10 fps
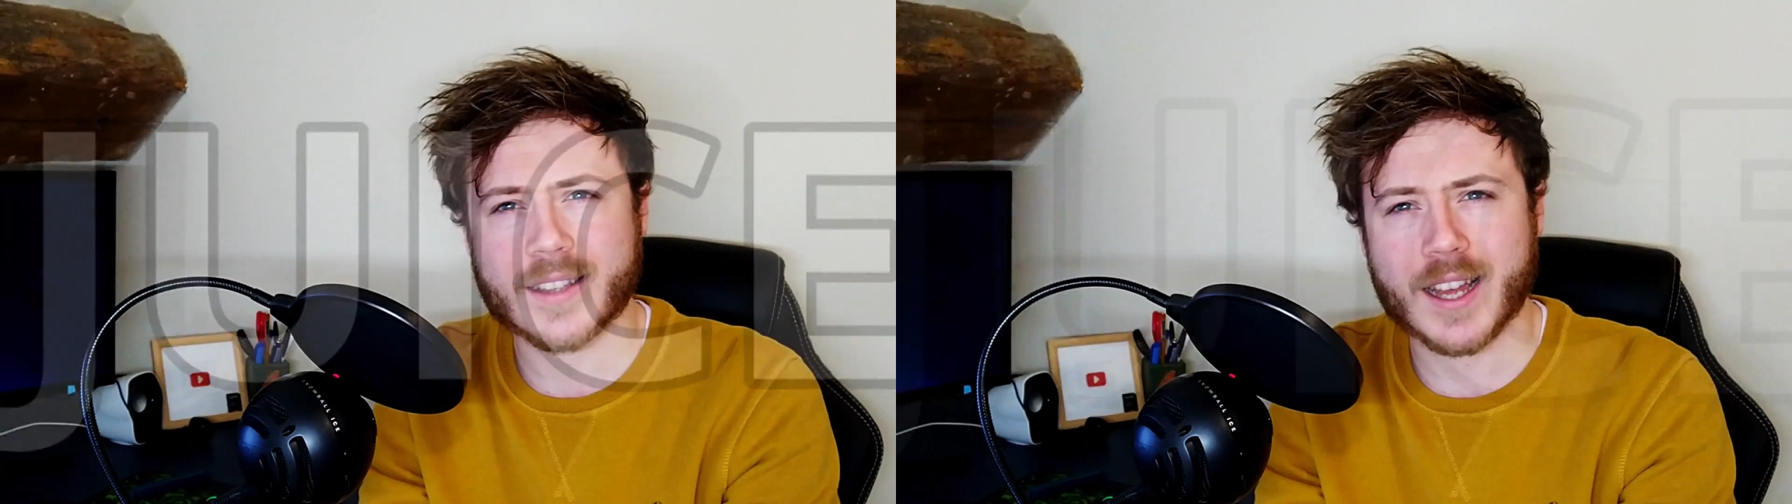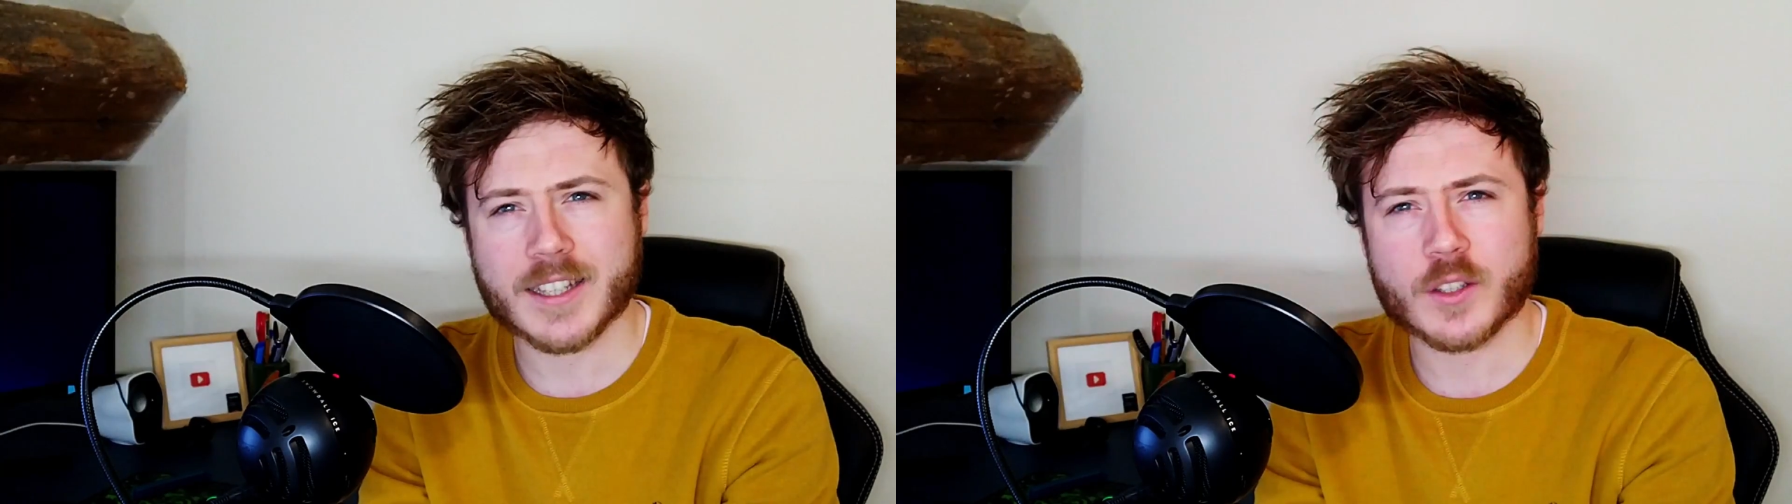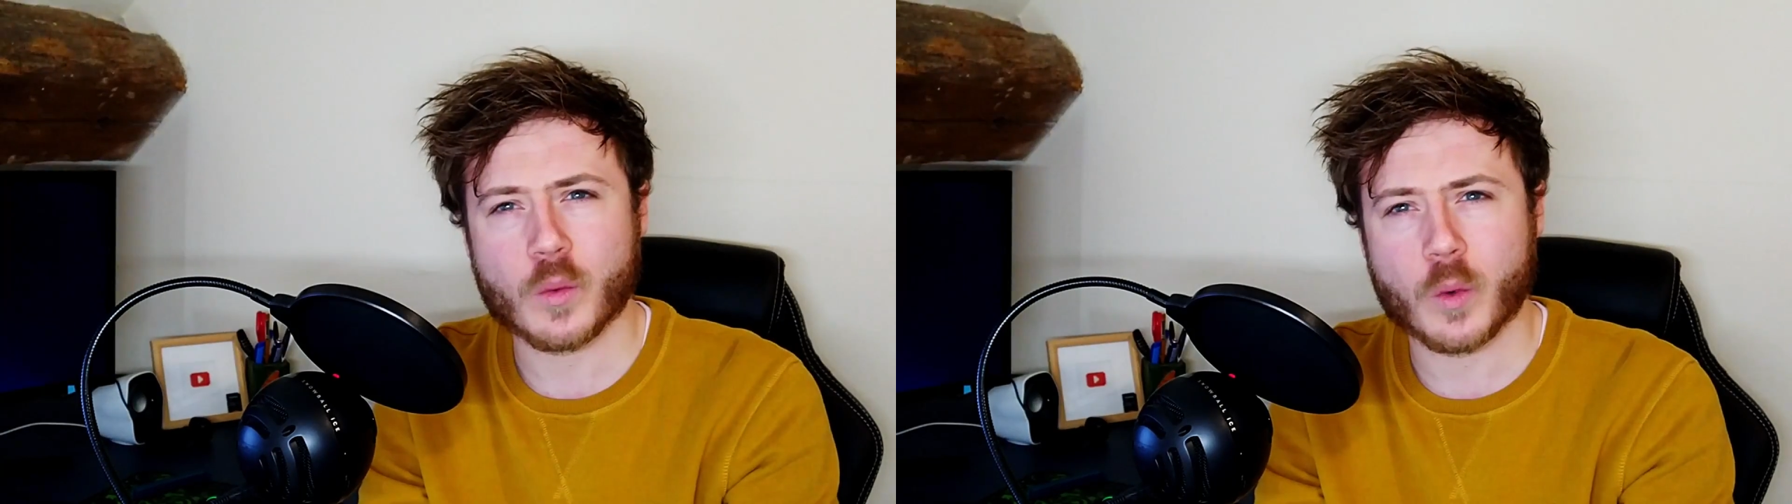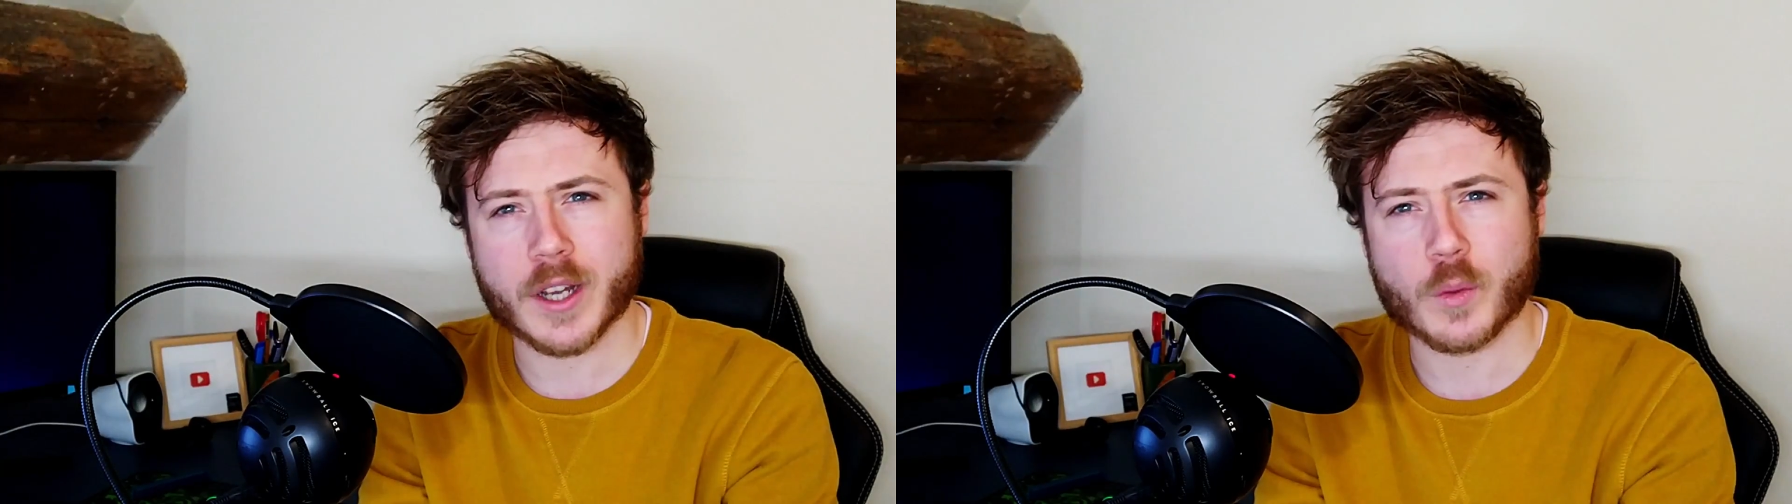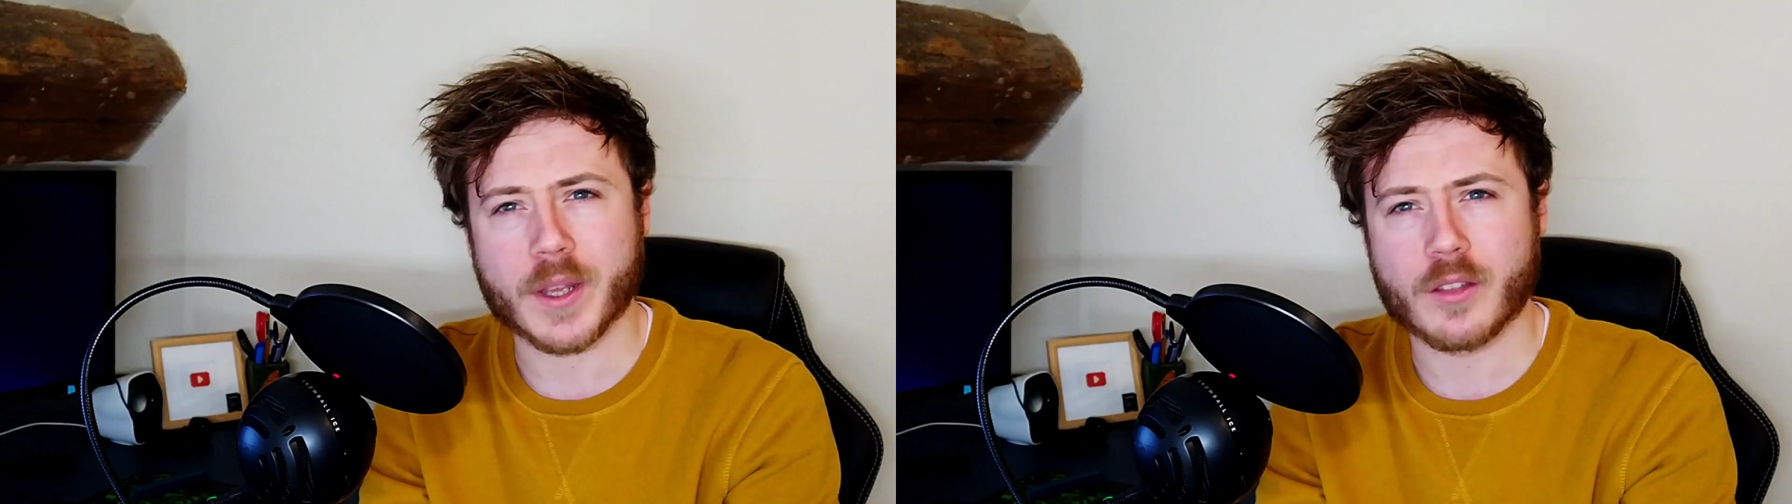That's a
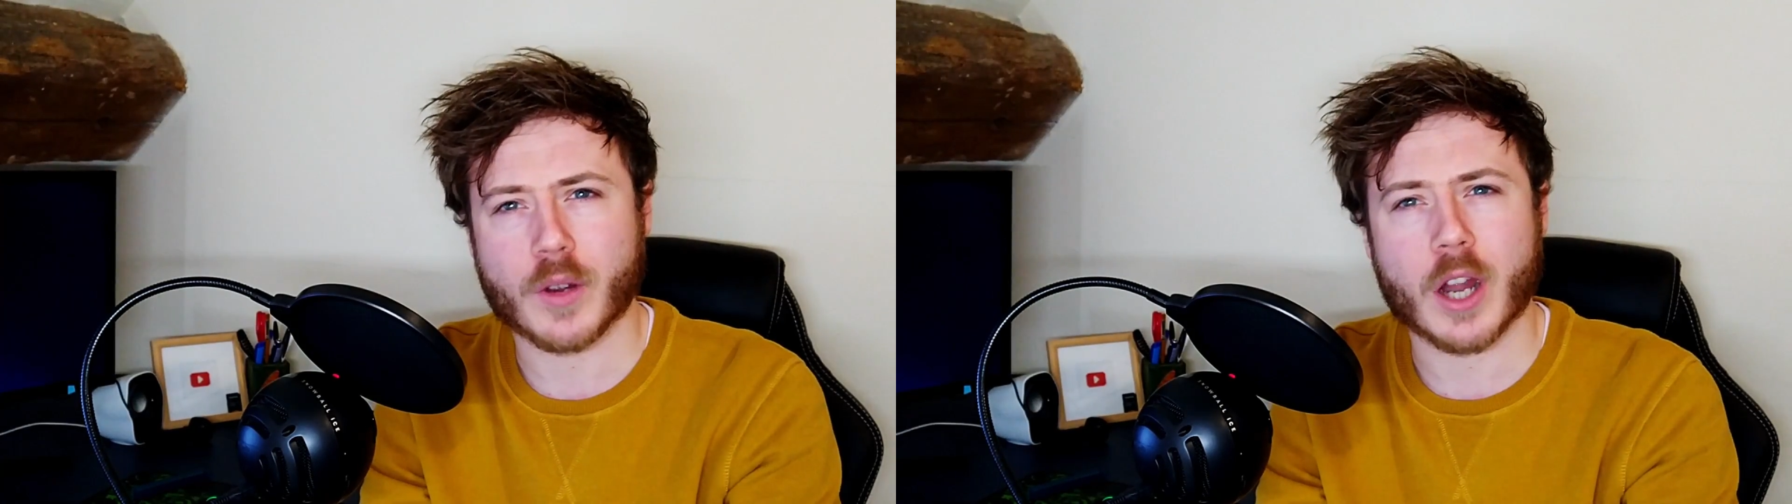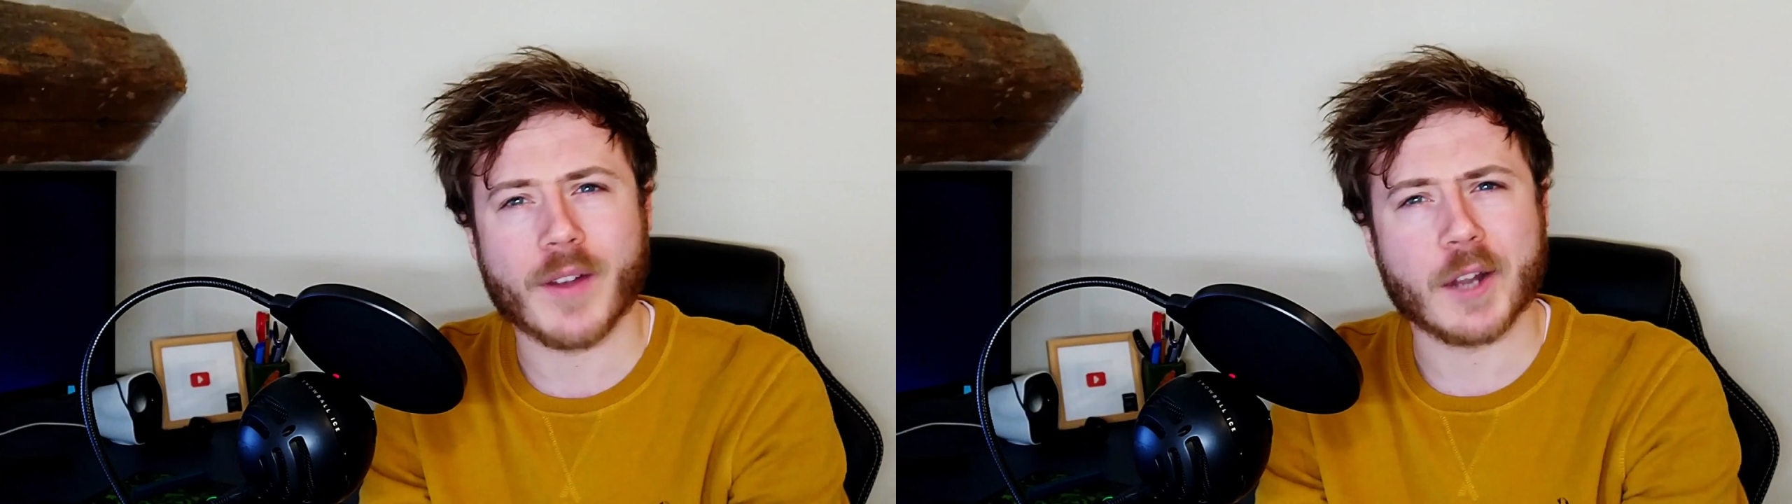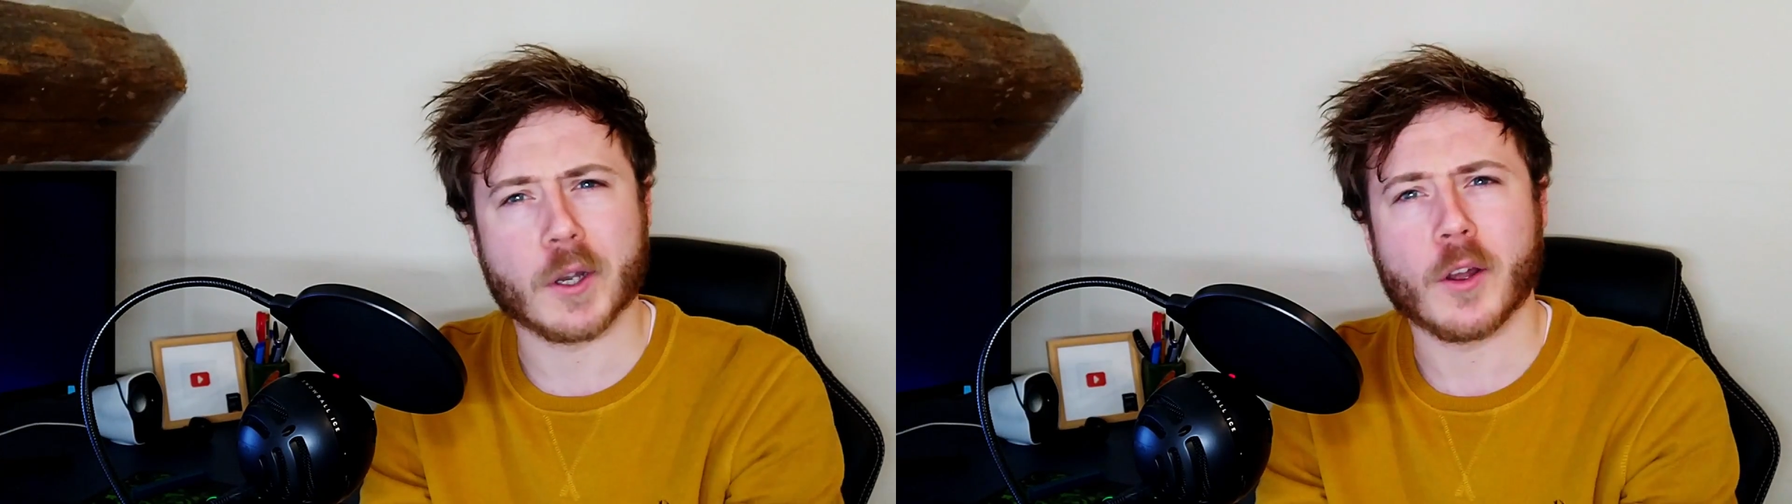word we throw around